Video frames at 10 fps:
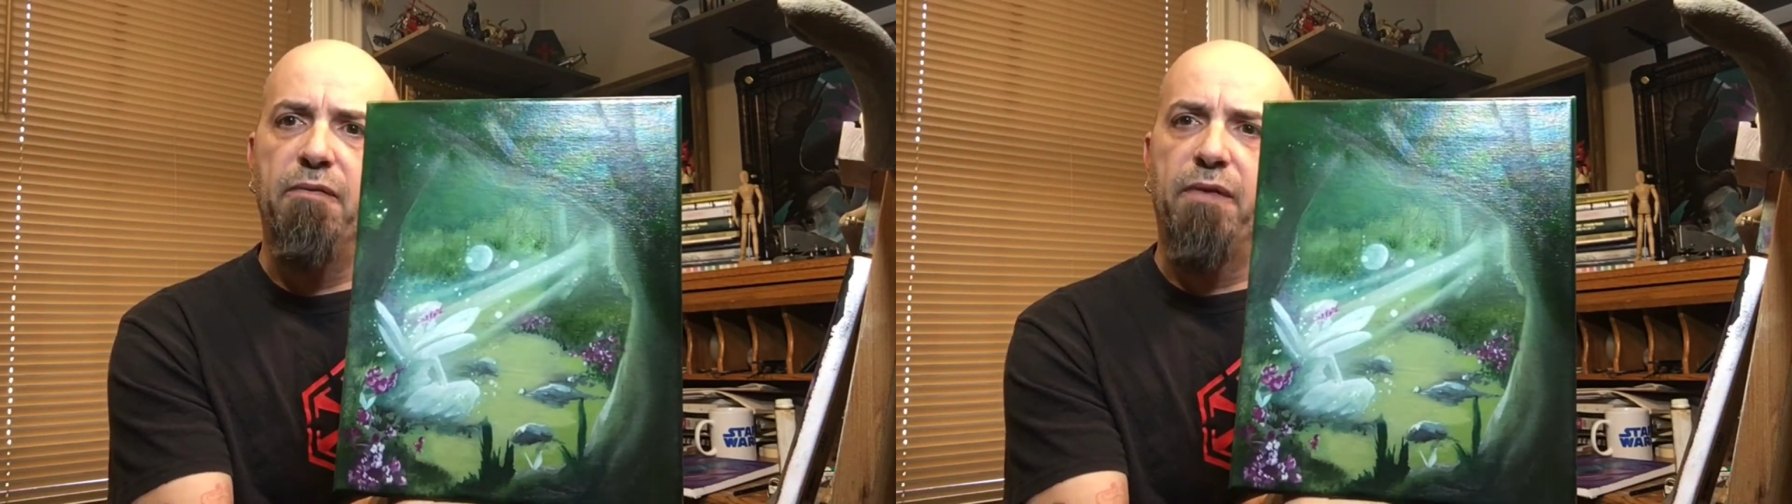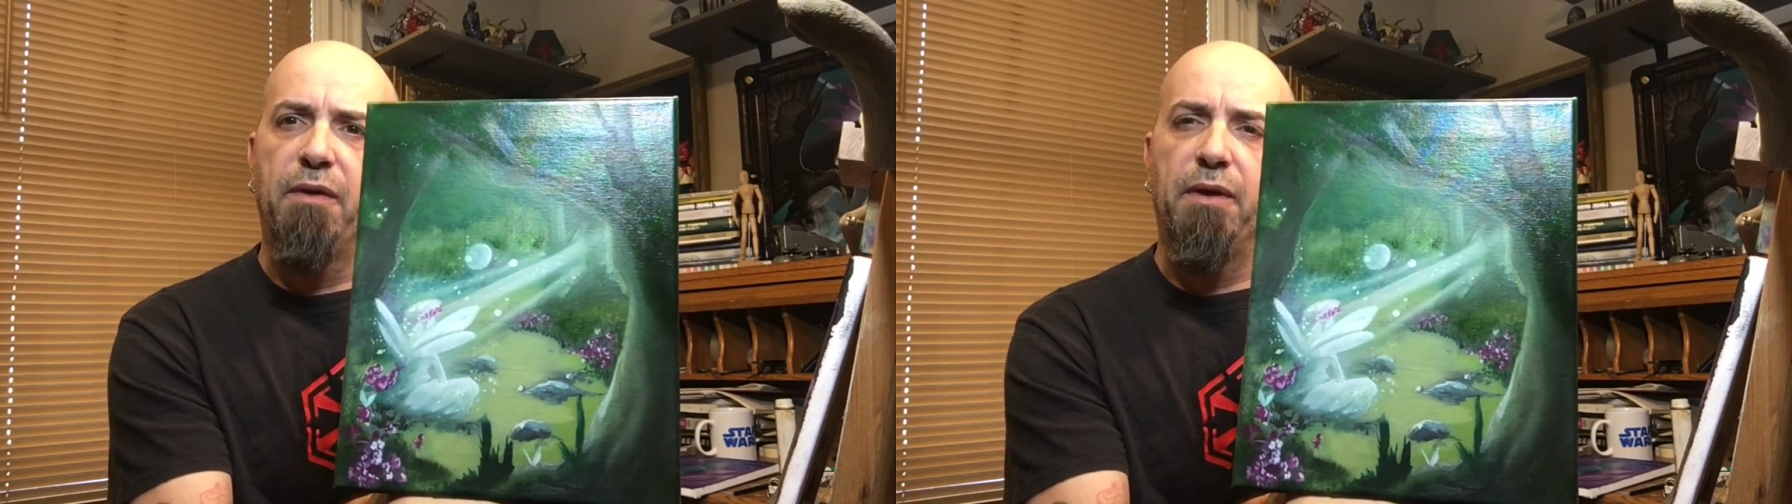
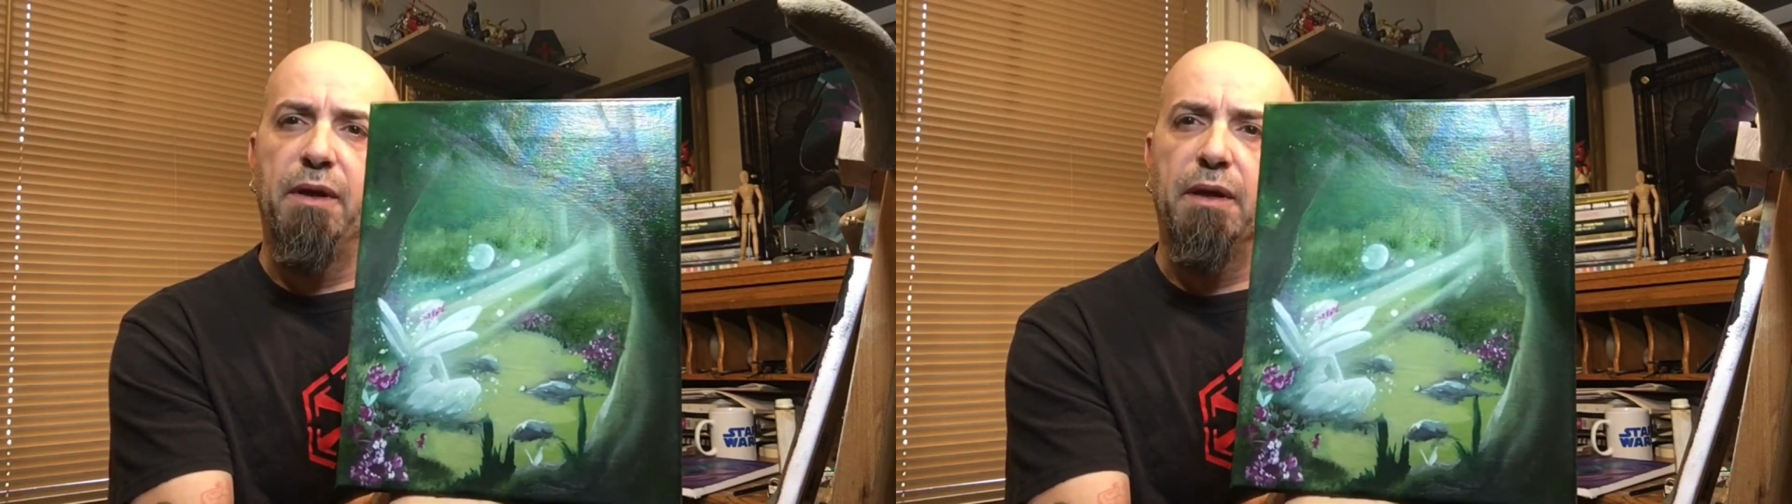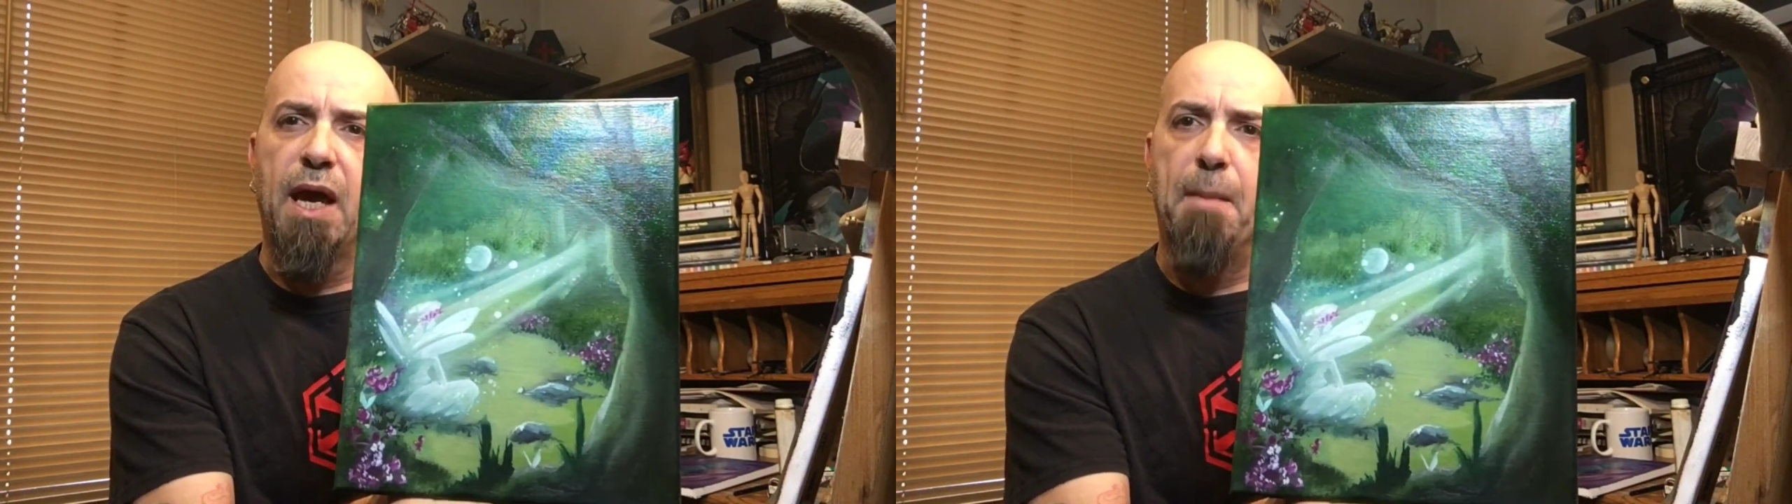very
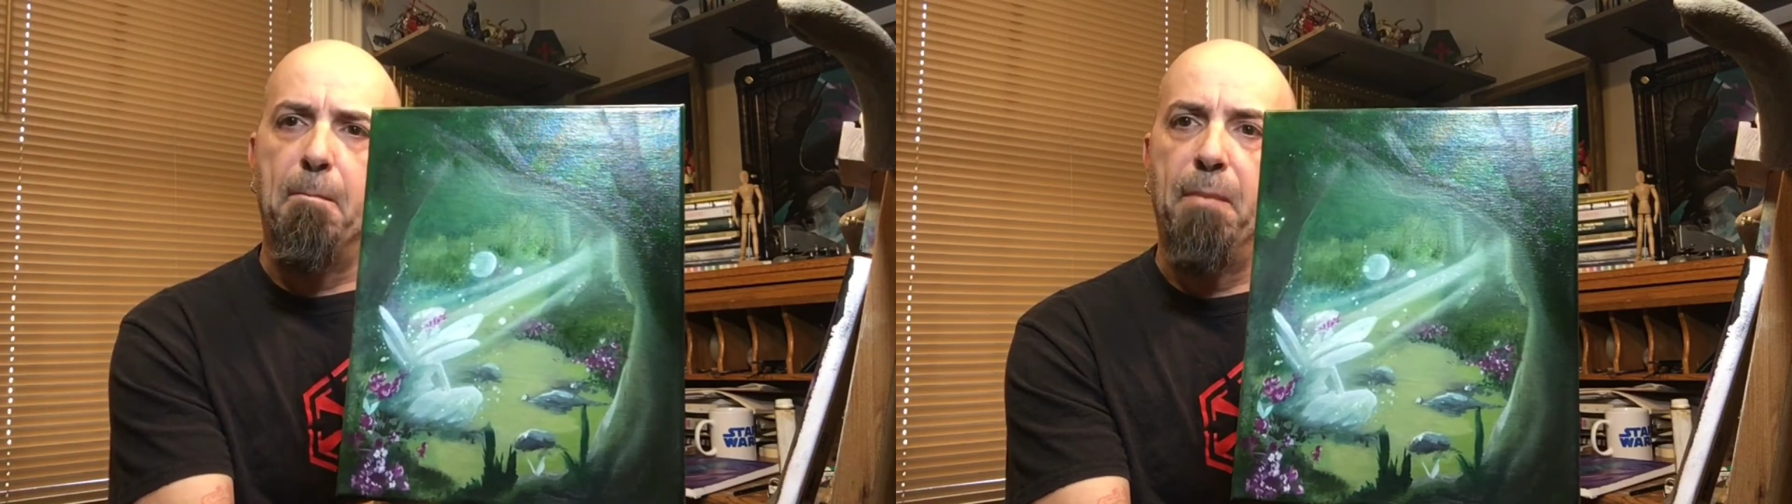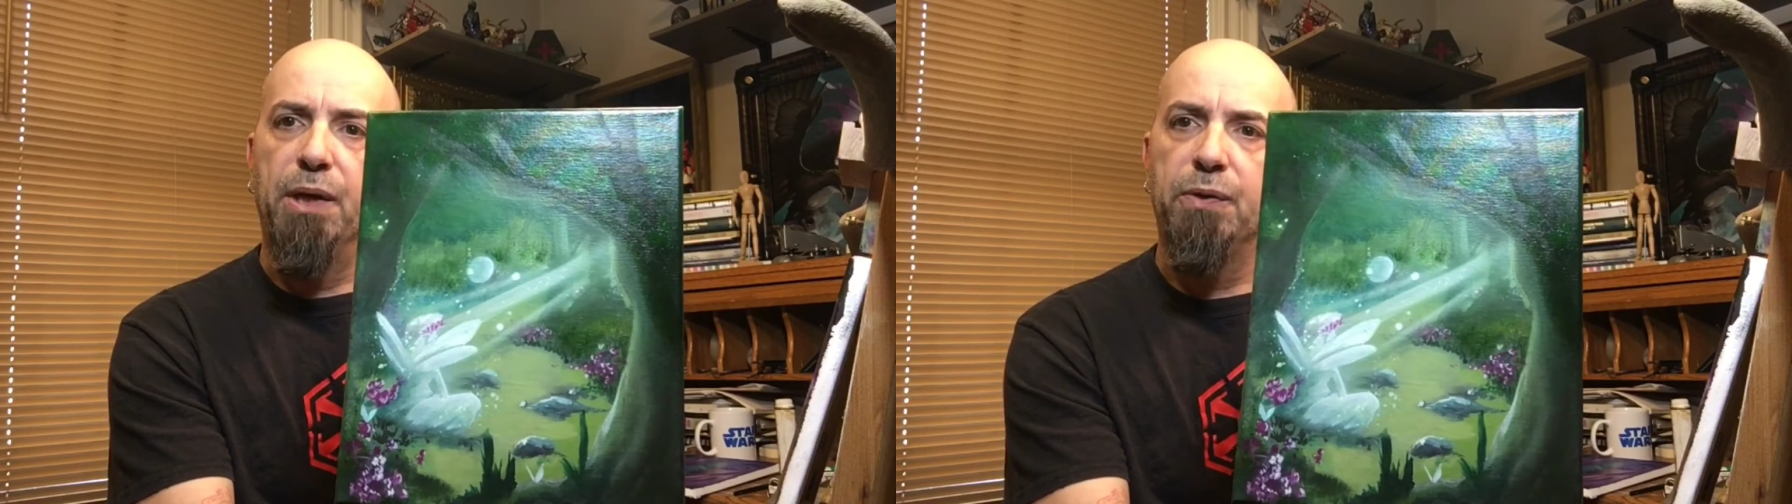kind of
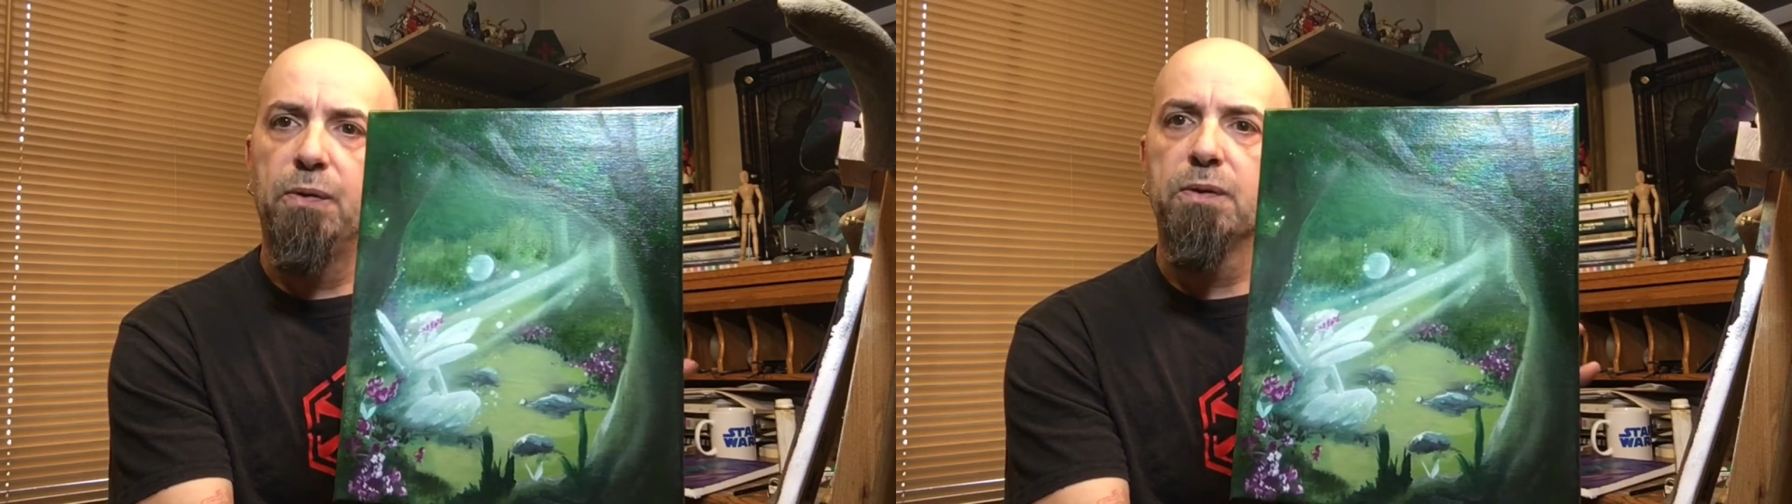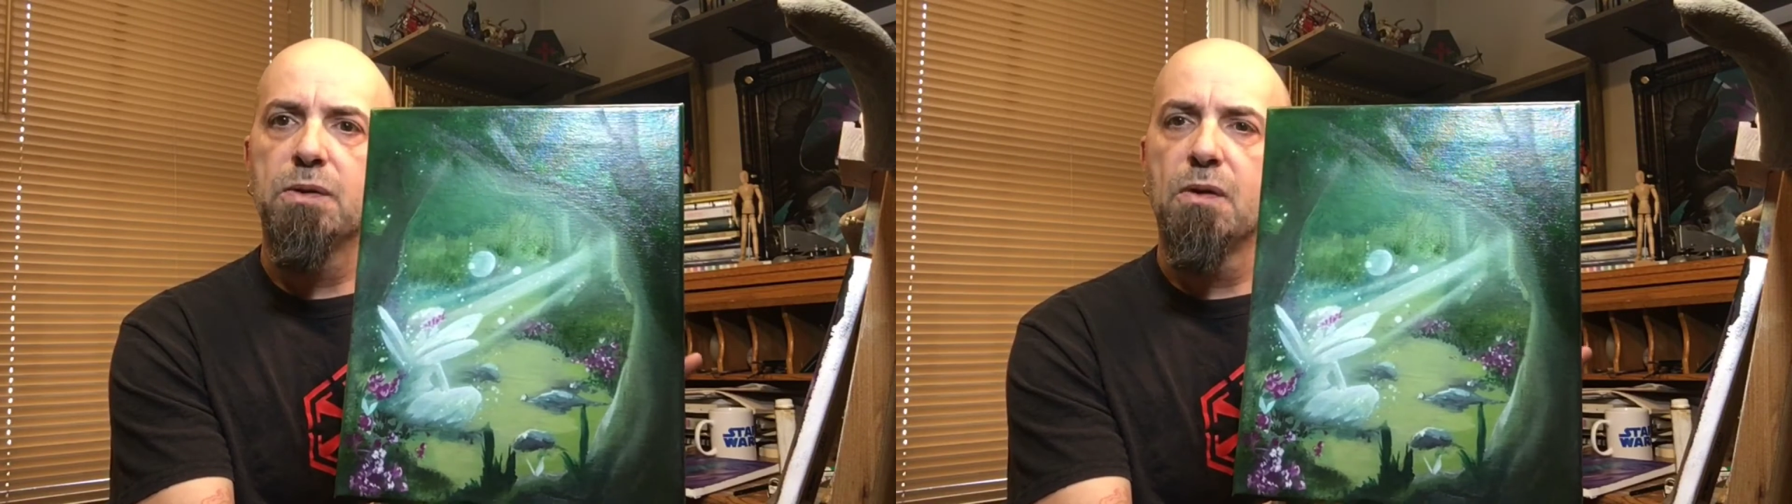
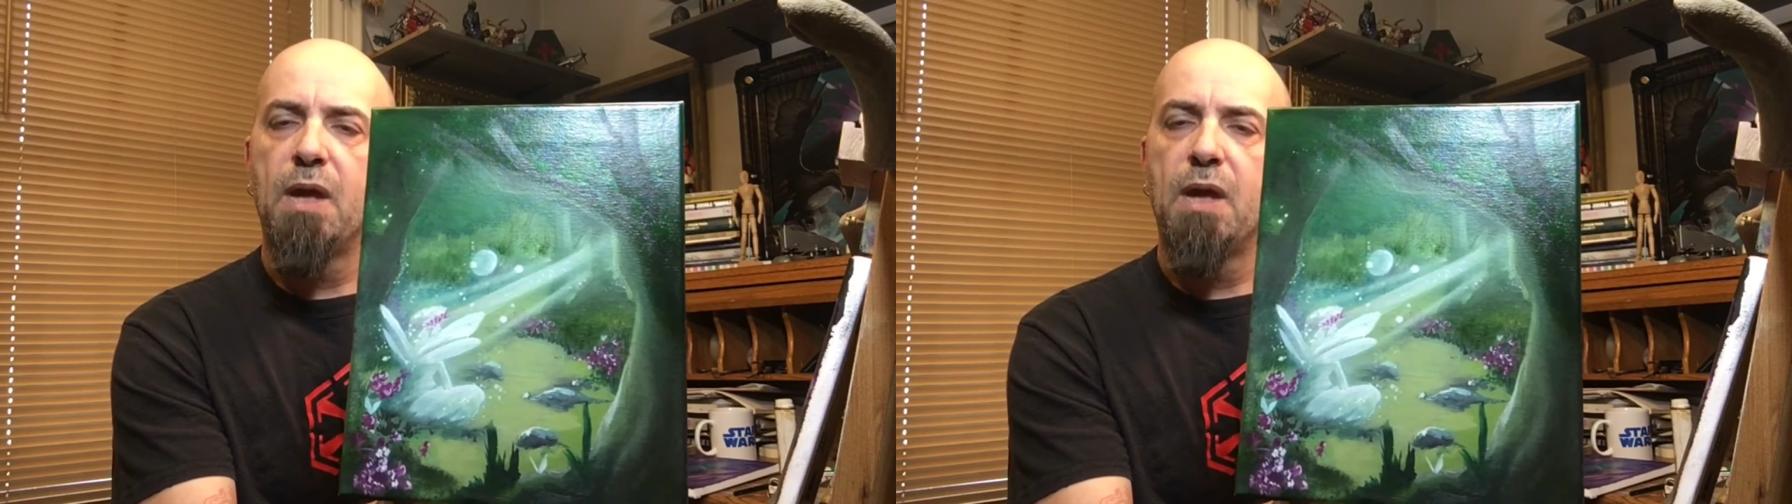muddled